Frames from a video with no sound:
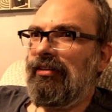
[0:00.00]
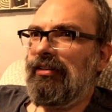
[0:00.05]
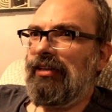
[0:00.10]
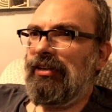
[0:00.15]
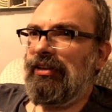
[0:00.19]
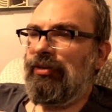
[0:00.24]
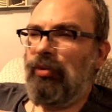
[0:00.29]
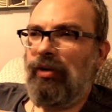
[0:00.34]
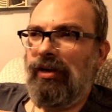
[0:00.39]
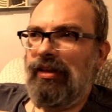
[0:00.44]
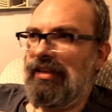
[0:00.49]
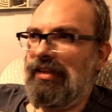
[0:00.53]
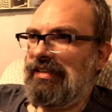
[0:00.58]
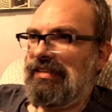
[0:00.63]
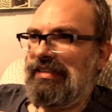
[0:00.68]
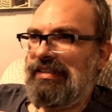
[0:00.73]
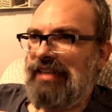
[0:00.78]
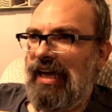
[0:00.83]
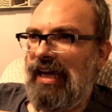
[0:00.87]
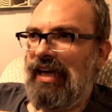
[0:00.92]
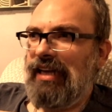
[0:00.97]
it's one of the
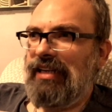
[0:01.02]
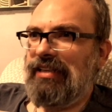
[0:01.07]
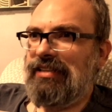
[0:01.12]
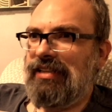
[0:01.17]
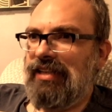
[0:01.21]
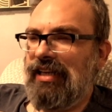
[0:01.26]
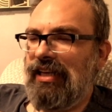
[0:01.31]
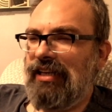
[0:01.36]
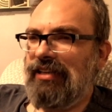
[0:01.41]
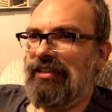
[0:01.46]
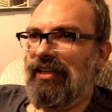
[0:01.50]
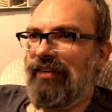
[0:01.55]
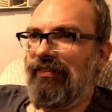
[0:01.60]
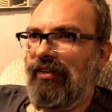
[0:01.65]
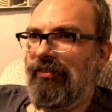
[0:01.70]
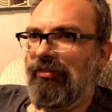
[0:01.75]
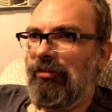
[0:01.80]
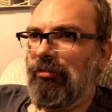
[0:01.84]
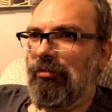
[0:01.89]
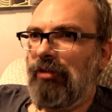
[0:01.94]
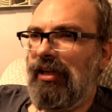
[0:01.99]
saddest things I've
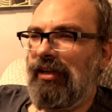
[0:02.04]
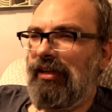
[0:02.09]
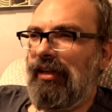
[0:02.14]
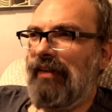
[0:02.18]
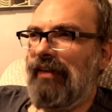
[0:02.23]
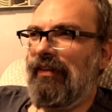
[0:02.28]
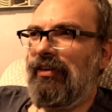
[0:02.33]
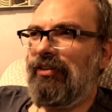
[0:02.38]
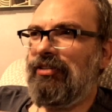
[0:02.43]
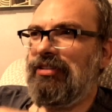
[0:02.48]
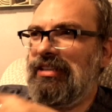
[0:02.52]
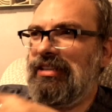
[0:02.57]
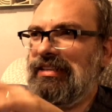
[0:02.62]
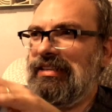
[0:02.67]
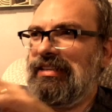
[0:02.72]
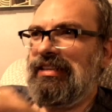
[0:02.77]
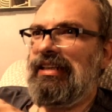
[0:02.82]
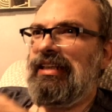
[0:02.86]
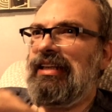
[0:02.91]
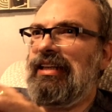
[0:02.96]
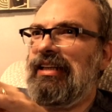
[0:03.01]
ever read. Like, there's a
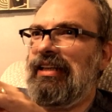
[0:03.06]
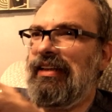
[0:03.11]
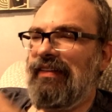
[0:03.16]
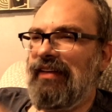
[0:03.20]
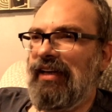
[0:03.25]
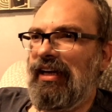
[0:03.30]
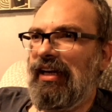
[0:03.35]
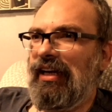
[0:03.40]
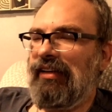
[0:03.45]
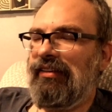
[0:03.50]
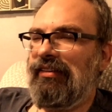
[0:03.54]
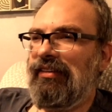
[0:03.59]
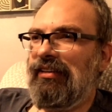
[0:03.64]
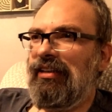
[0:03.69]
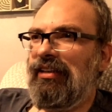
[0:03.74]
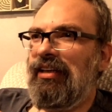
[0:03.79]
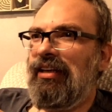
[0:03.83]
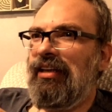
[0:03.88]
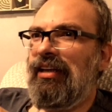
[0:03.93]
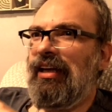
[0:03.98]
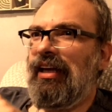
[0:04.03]
scene in that,
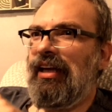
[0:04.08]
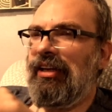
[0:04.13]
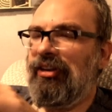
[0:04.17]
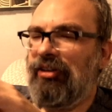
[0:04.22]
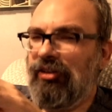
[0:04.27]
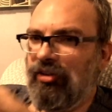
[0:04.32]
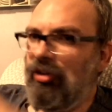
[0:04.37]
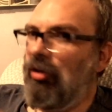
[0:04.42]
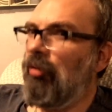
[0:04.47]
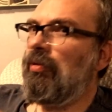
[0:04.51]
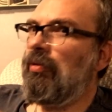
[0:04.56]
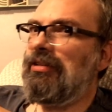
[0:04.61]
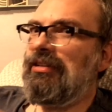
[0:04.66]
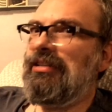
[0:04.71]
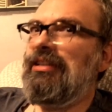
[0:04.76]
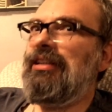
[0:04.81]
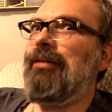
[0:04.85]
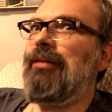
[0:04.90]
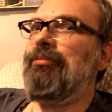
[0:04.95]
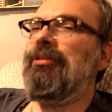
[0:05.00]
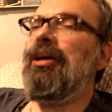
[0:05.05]
and you'll know what
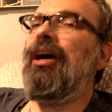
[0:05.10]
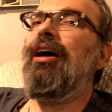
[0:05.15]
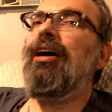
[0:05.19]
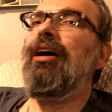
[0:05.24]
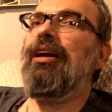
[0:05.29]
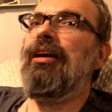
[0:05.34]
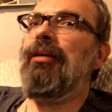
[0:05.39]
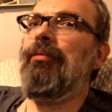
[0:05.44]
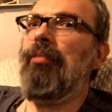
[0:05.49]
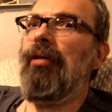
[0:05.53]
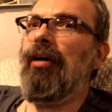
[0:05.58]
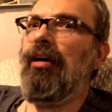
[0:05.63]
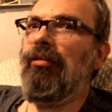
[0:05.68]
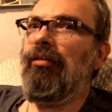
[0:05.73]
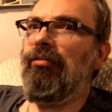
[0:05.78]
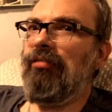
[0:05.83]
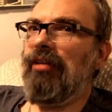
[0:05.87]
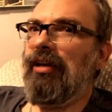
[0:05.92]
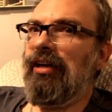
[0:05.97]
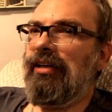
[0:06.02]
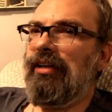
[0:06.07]
scene I'm talking
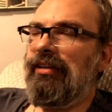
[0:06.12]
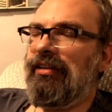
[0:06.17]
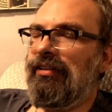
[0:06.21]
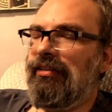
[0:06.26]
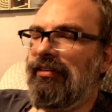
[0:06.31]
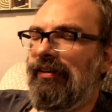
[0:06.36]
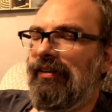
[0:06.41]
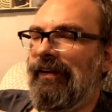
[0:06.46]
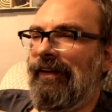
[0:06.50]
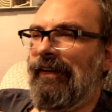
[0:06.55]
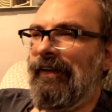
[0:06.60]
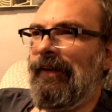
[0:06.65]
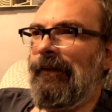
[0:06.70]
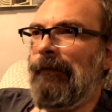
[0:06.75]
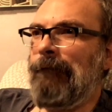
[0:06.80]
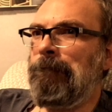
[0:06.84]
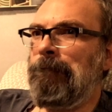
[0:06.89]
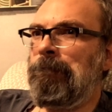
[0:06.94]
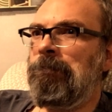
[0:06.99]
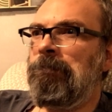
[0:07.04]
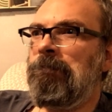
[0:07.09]
about, right?
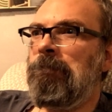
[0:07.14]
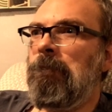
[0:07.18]
Oh